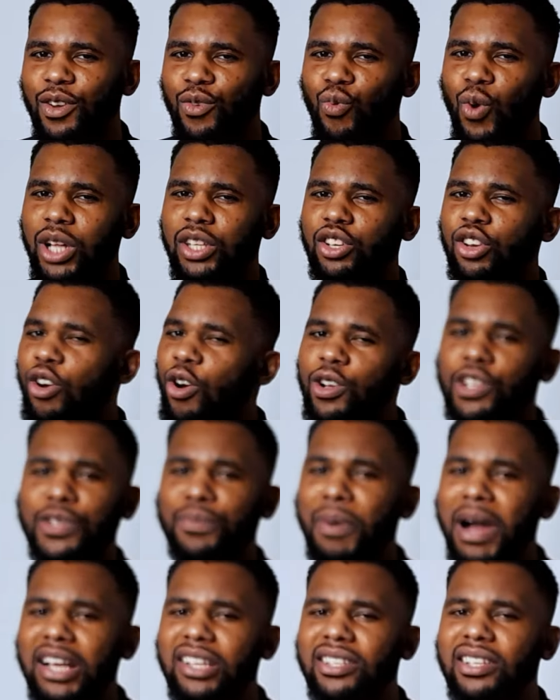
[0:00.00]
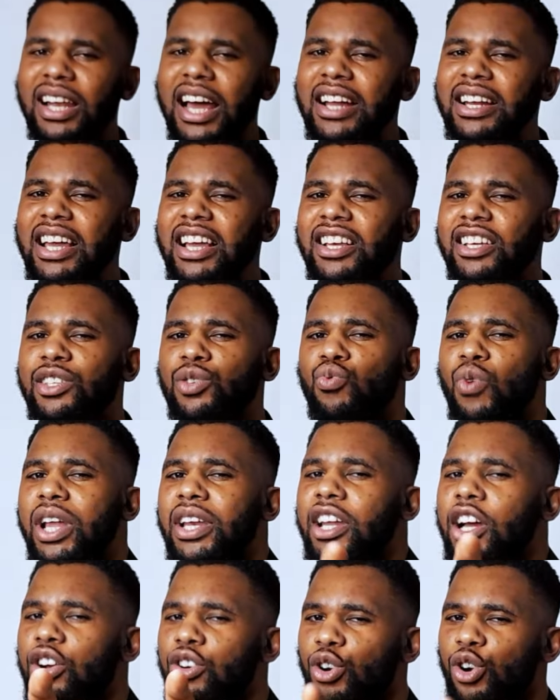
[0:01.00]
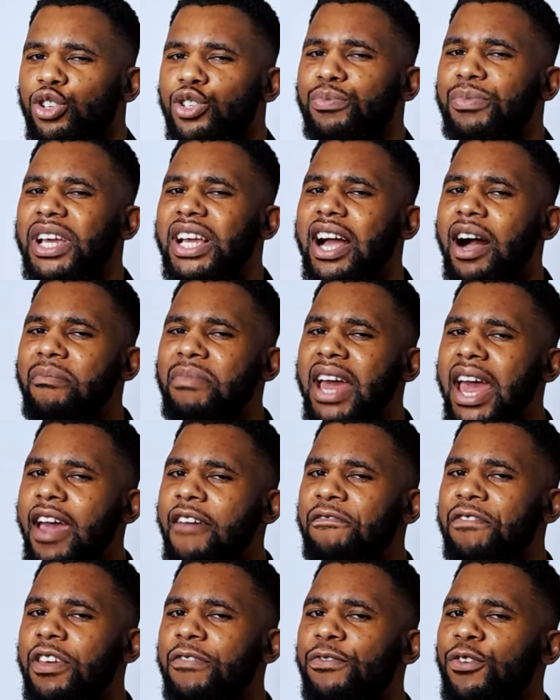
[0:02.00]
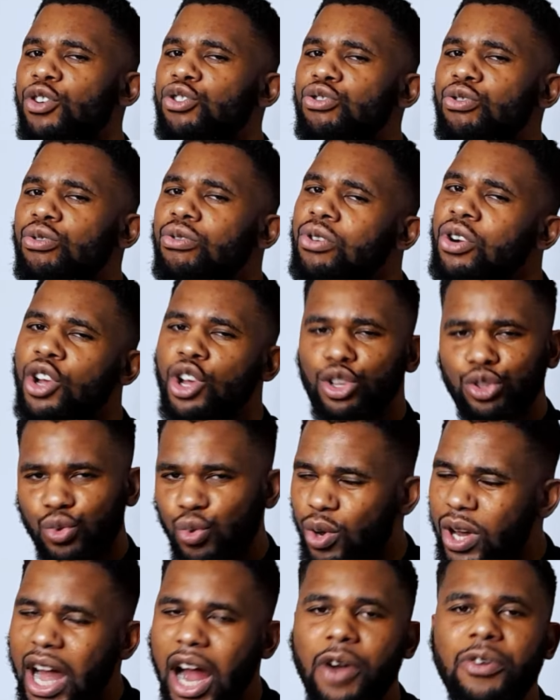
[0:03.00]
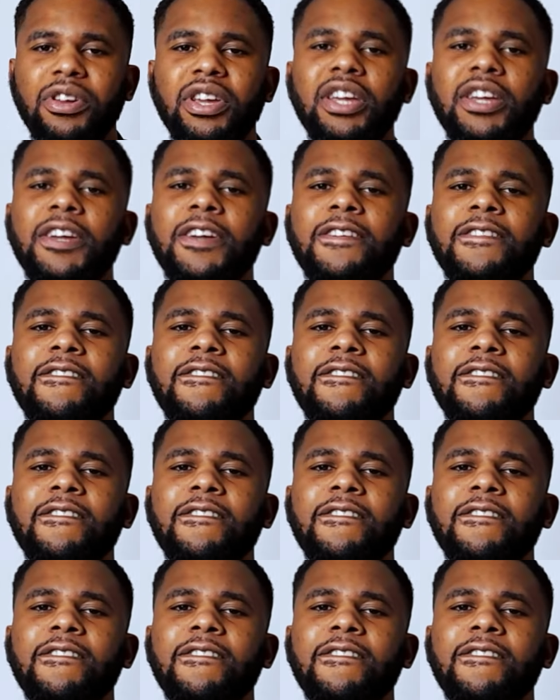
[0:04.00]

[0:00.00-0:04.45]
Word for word: What caused backsliding is when the cross become heavy for you to carry.